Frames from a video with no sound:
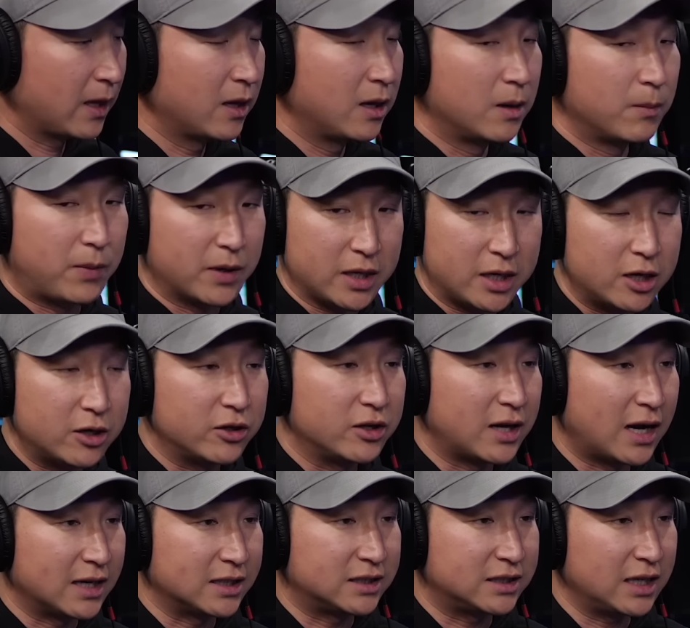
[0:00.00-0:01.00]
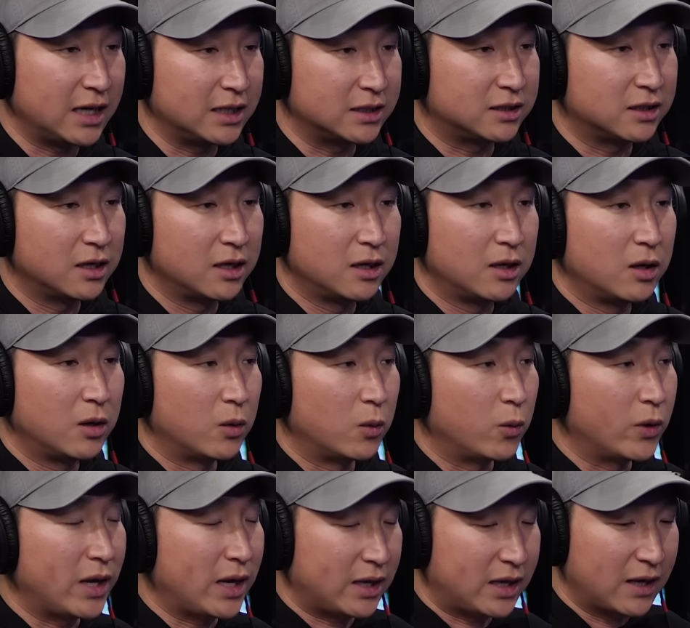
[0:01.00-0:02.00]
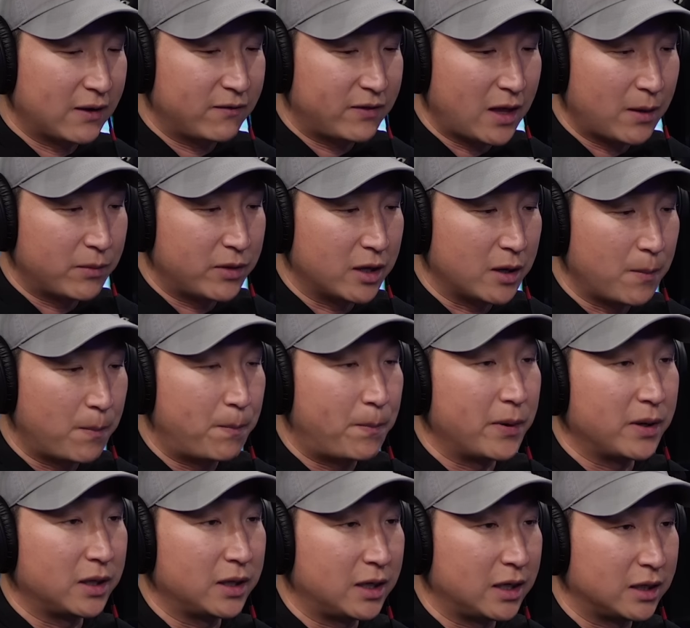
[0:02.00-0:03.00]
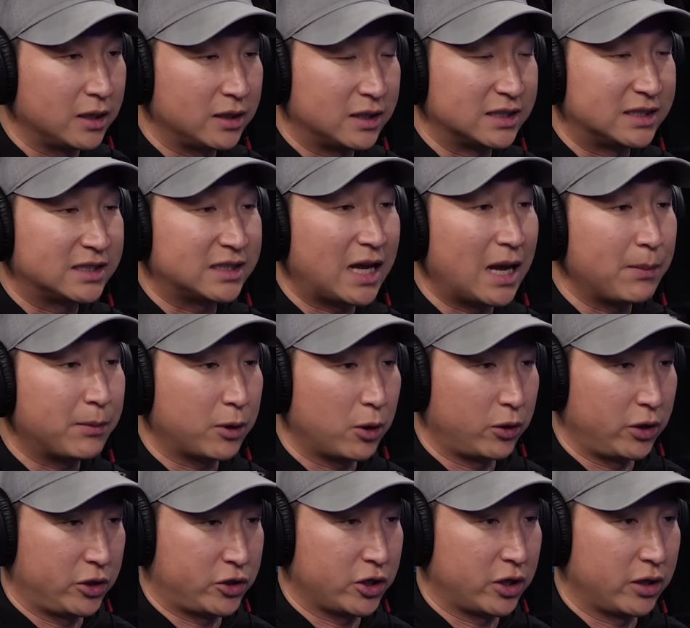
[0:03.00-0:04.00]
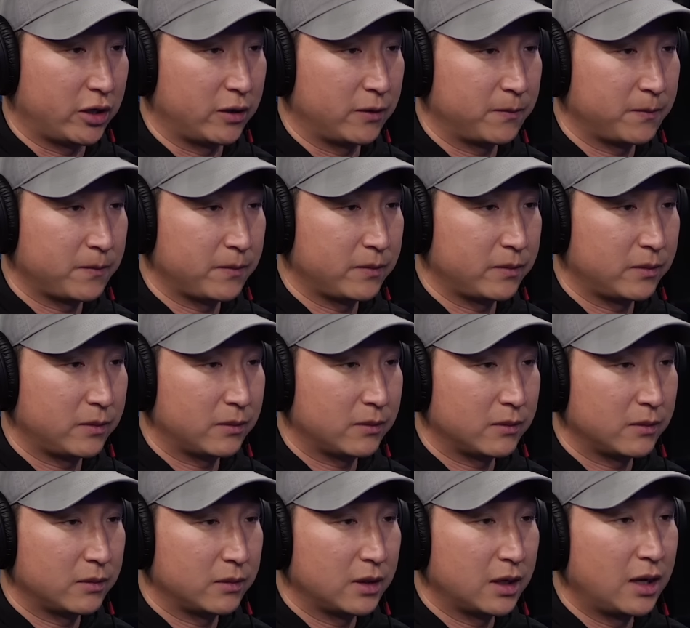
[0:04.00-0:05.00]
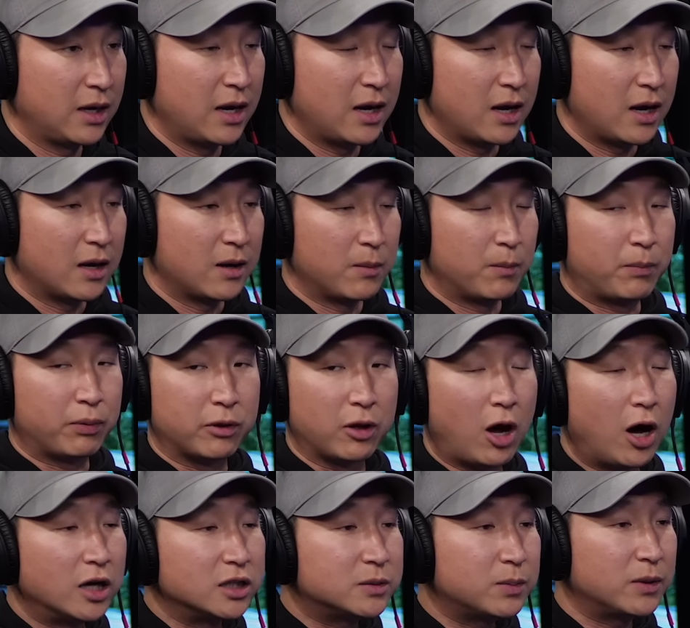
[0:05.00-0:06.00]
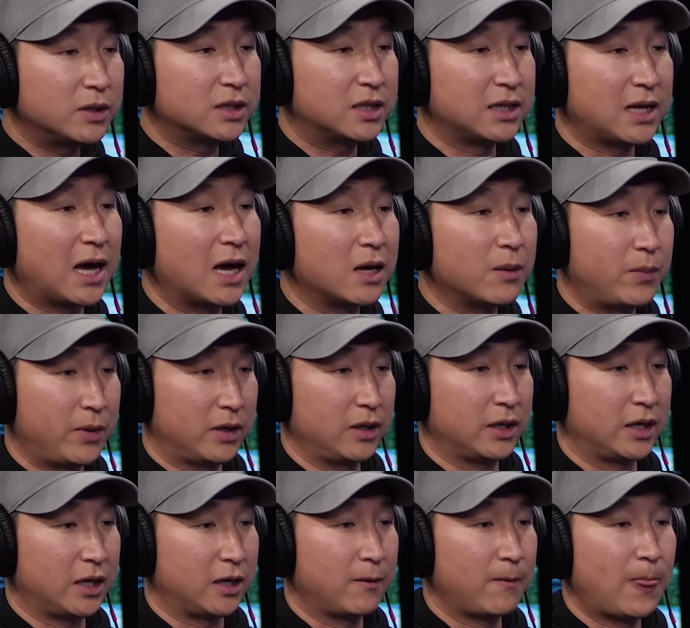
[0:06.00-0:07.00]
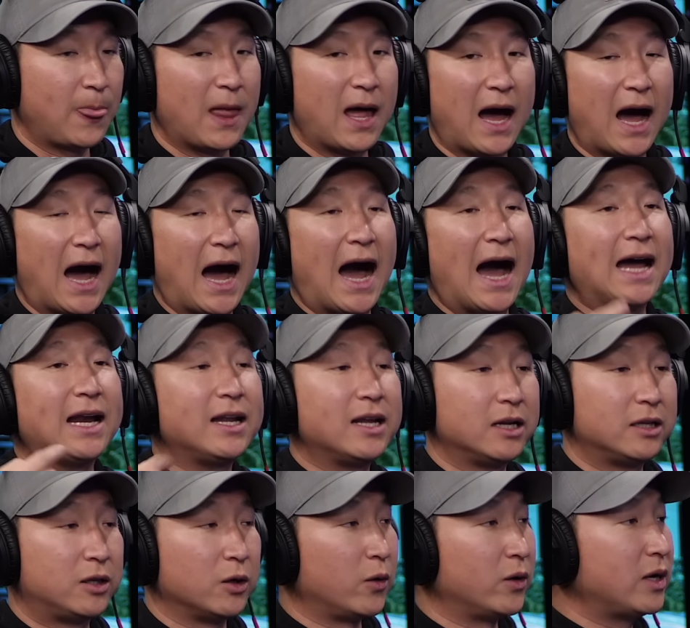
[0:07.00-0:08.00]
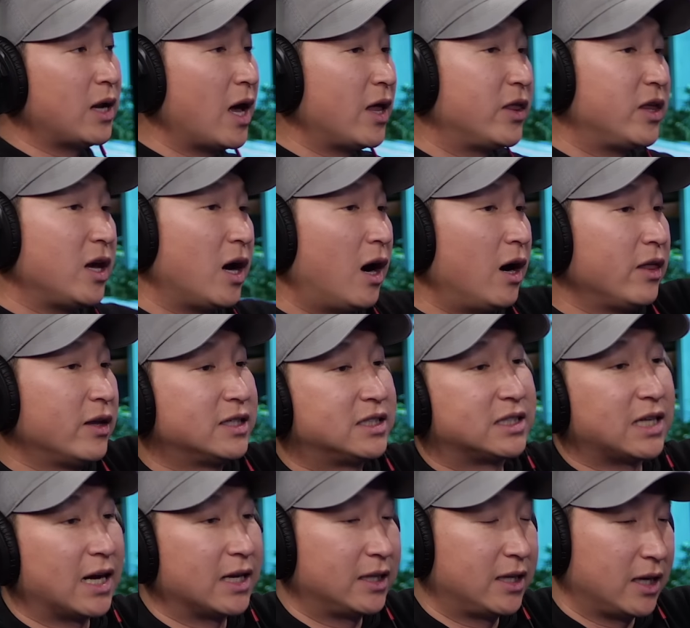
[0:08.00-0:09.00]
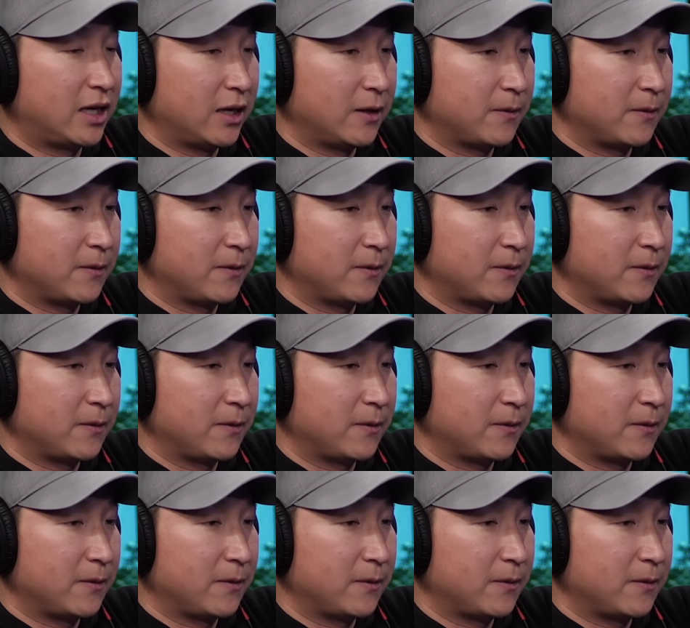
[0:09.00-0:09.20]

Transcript: But here in the United States, we give them the ability to scapegoat each other. Plausible deniability. I didn't do it. The other side did it.